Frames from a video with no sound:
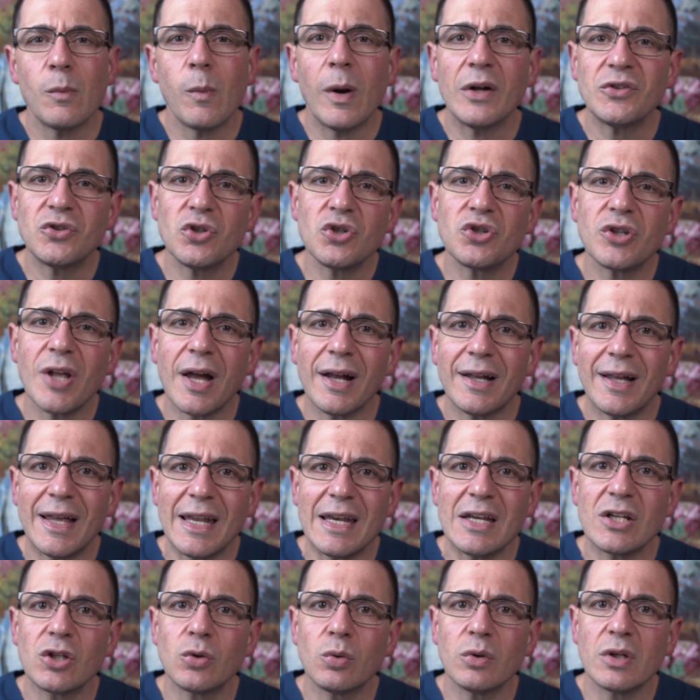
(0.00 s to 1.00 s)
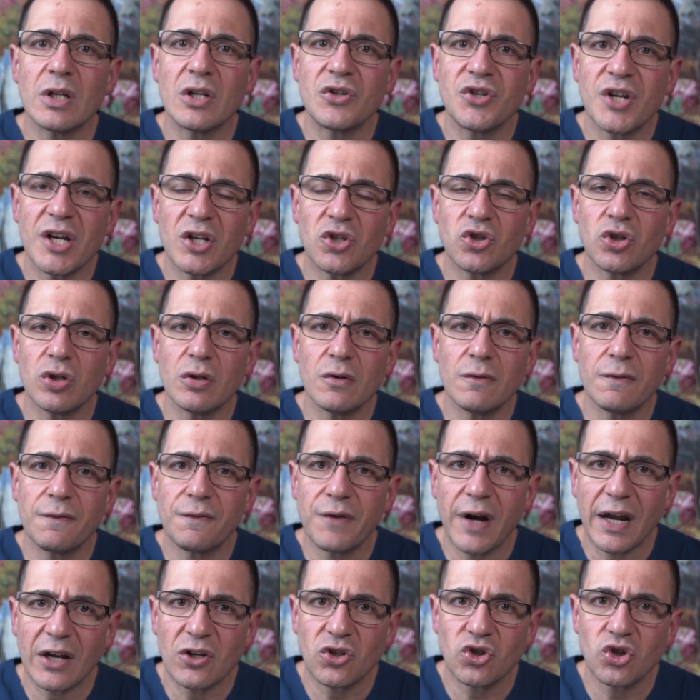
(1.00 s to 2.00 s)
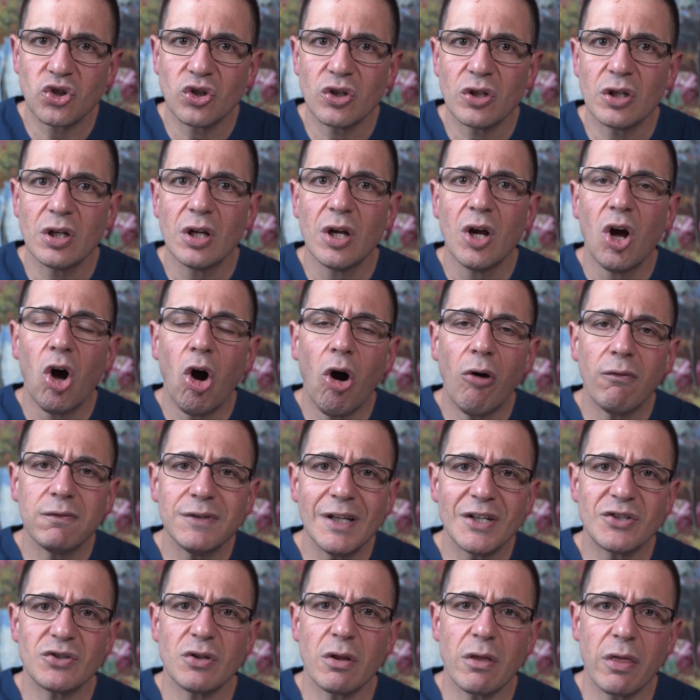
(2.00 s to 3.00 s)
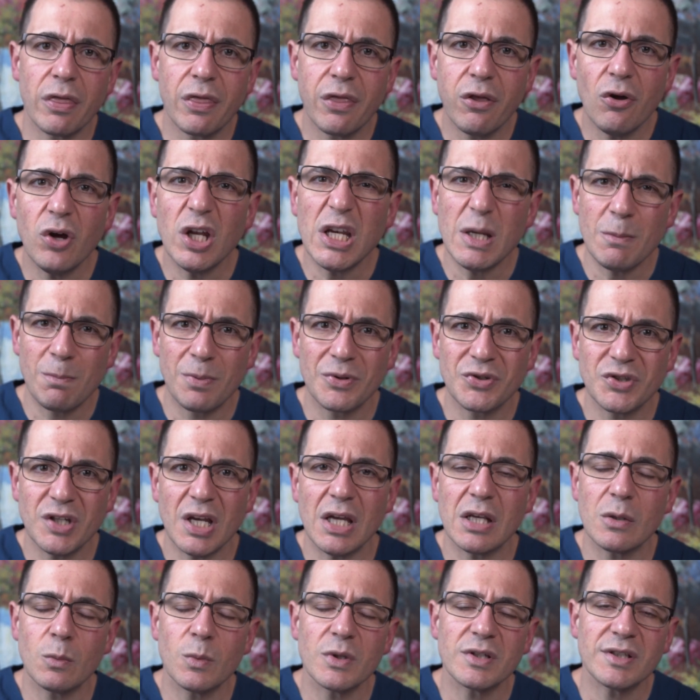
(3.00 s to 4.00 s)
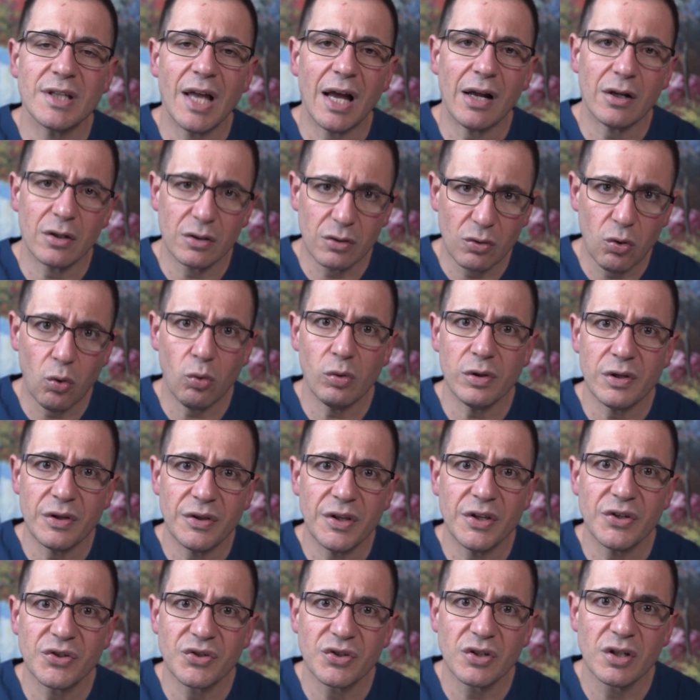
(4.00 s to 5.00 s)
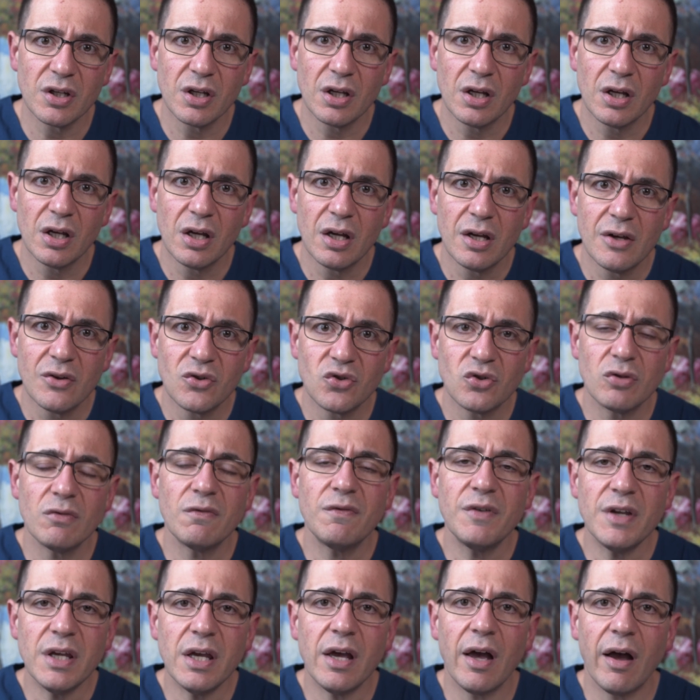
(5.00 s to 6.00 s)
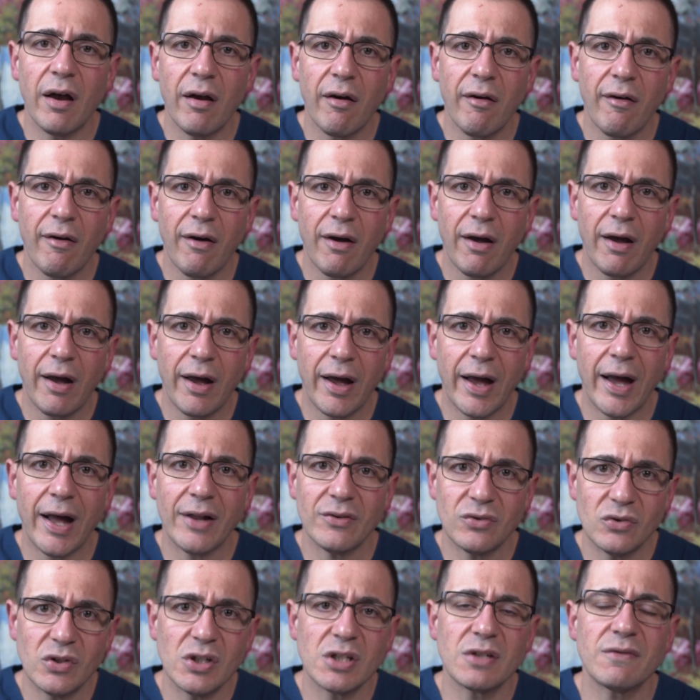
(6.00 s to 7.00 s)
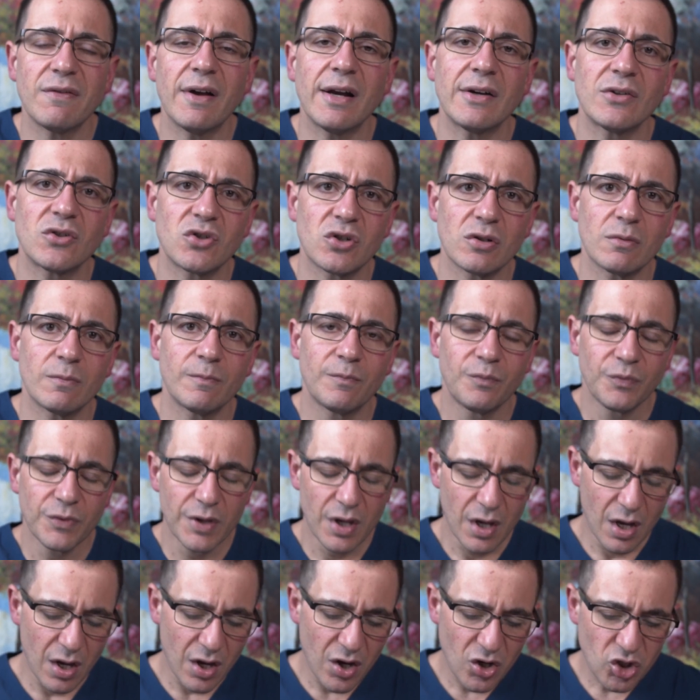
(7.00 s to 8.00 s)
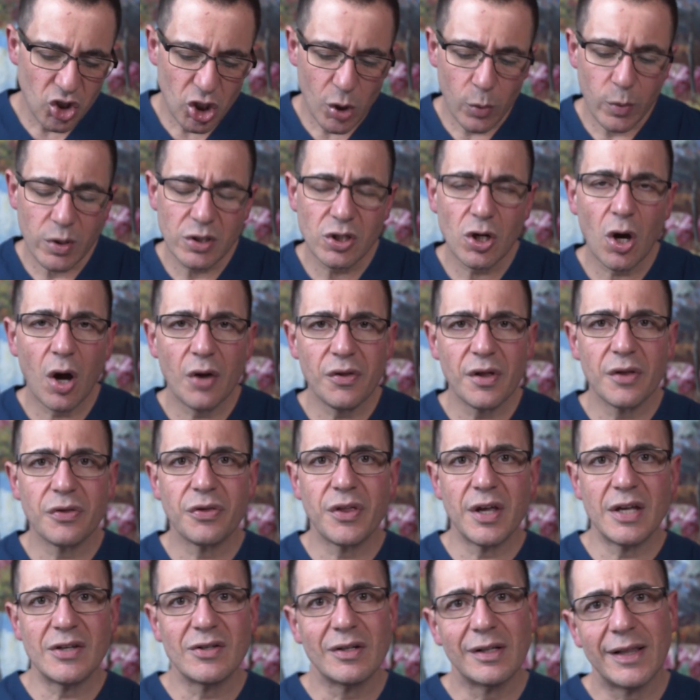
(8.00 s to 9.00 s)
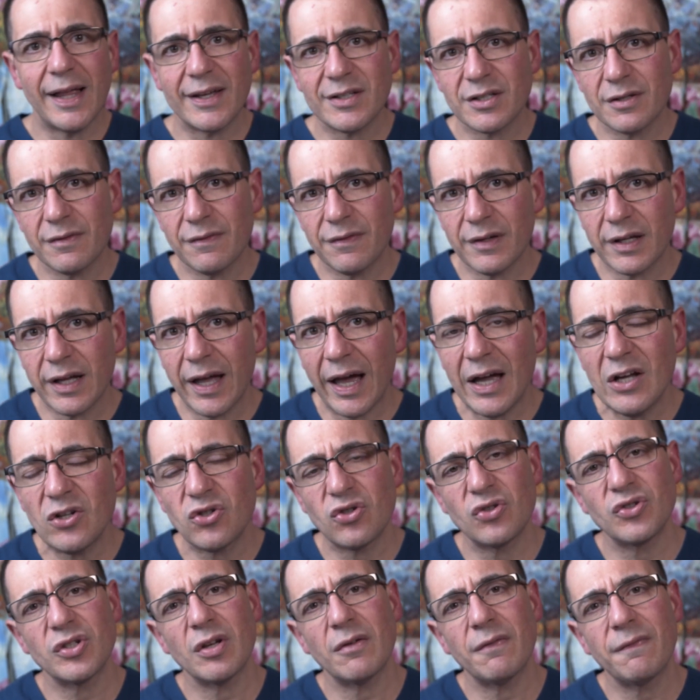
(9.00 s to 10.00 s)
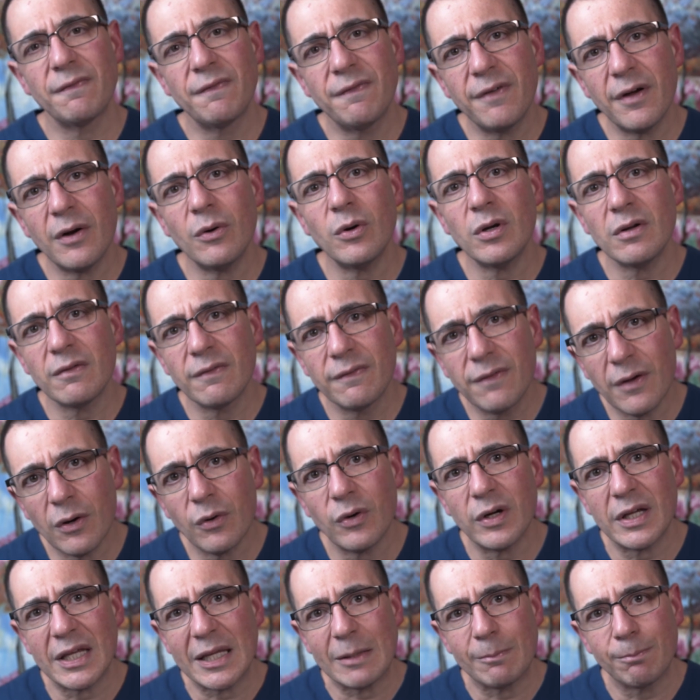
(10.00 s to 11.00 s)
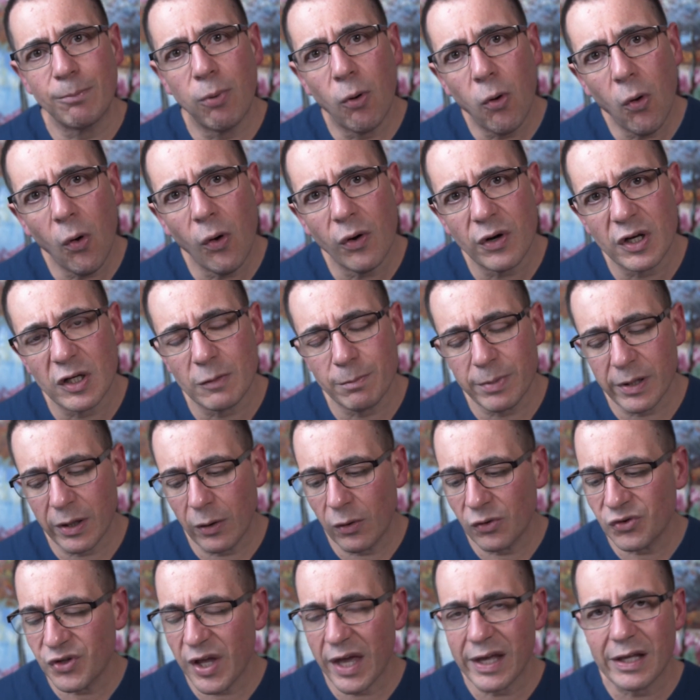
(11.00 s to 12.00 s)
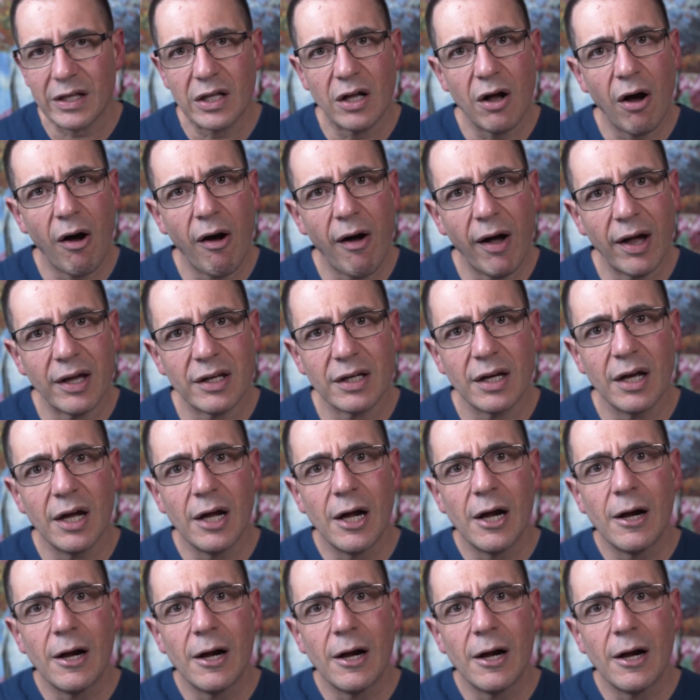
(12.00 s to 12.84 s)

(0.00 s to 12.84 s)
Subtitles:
then once you start getting to an ejection fraction of less than 30%, we start calling this severe heart dysfunction. So we know that these classifications are very, very important, because they guide